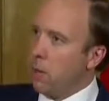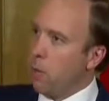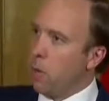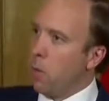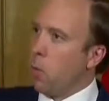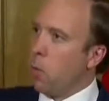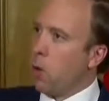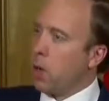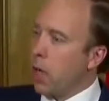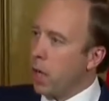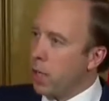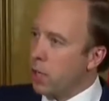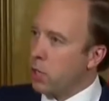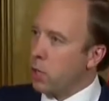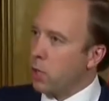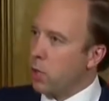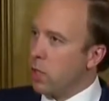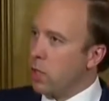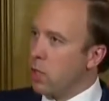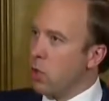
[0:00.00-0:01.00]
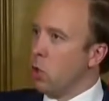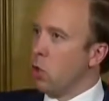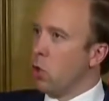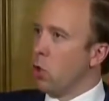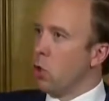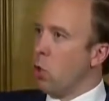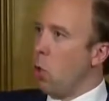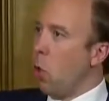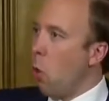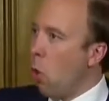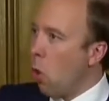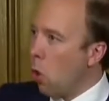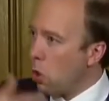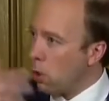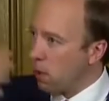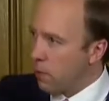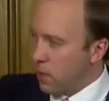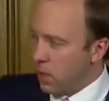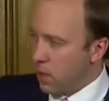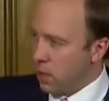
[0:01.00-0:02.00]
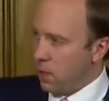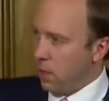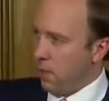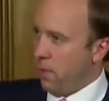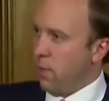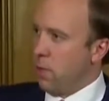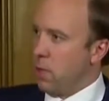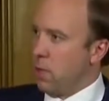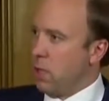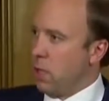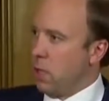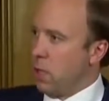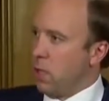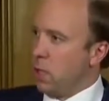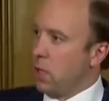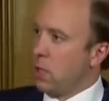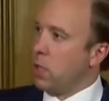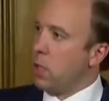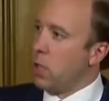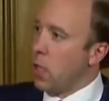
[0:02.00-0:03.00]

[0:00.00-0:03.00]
But what I do is look at all of these different studies,